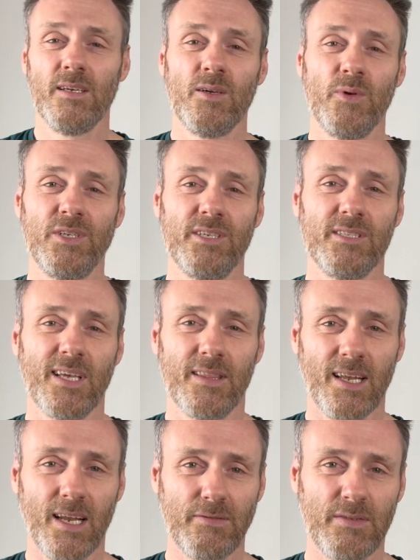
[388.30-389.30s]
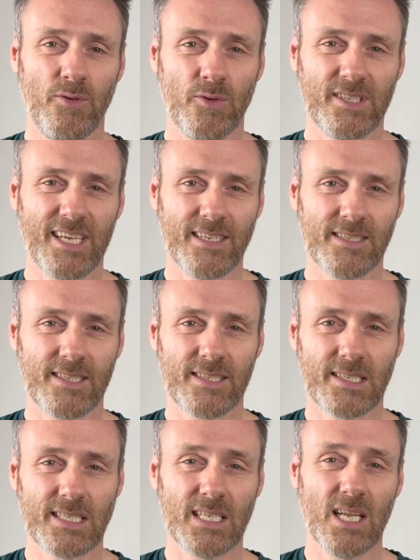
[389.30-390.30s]
which is that the left foot tends to
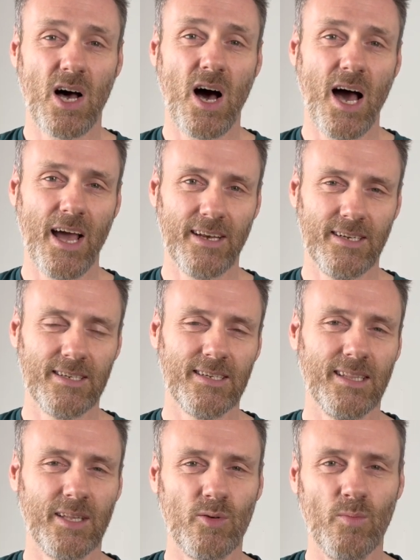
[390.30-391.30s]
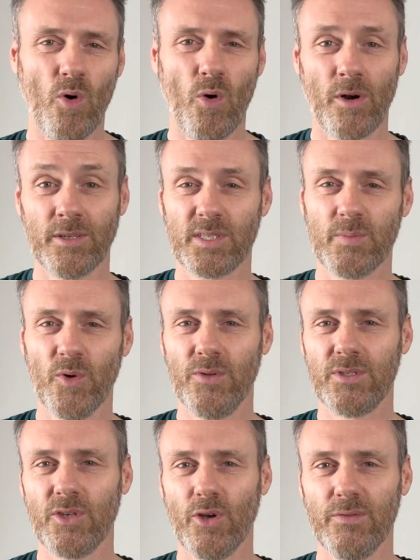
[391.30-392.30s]
slide a little more on a smooth
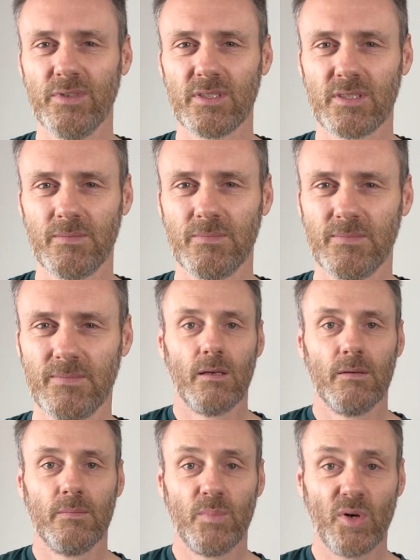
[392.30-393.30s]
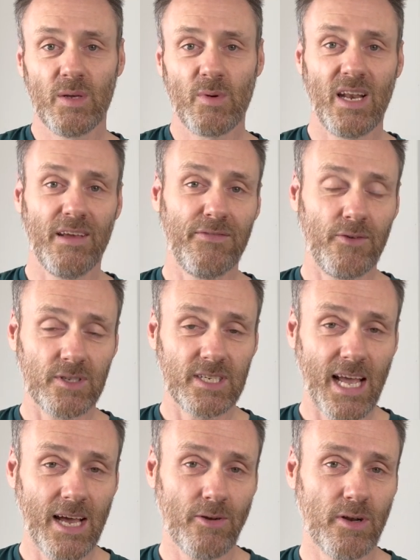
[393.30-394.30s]
surface. Putting my left foot
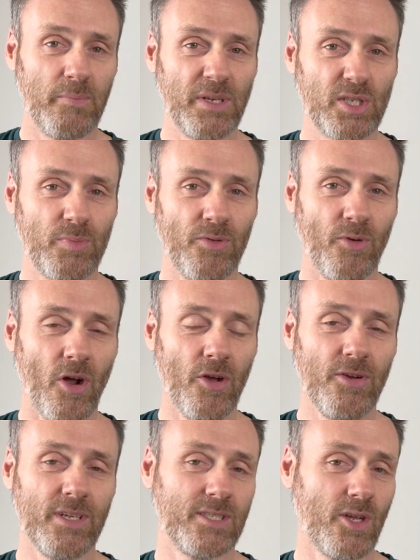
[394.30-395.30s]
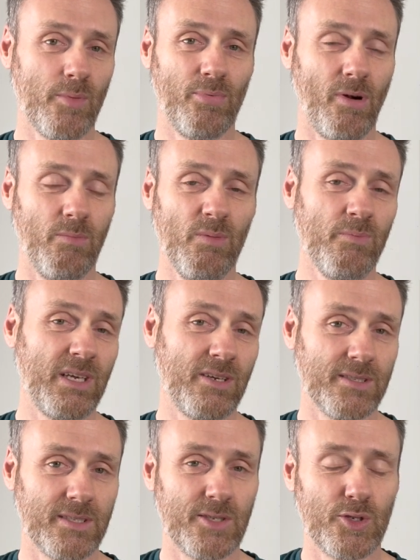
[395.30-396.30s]
down on a bitumen road is no problem
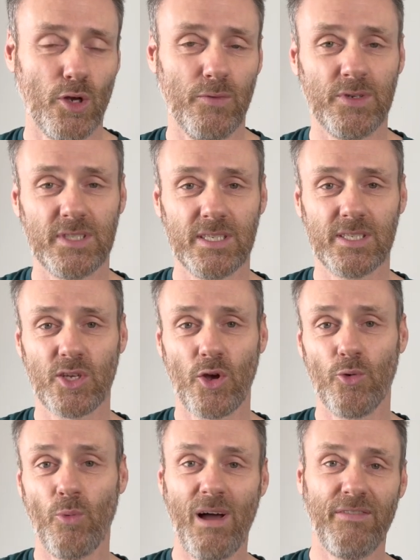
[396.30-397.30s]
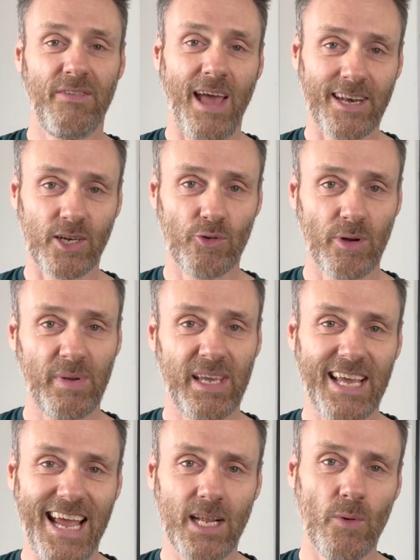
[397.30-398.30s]
because the surface is so rough and grippy
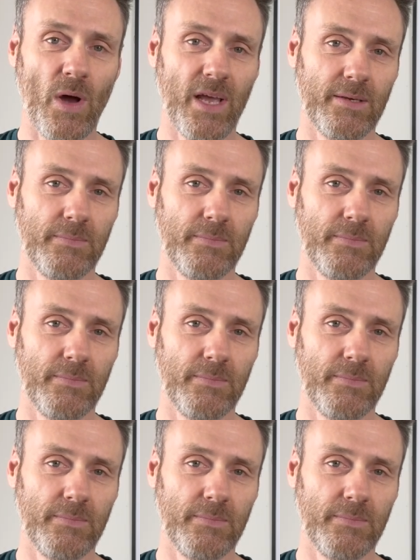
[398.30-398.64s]
anyway.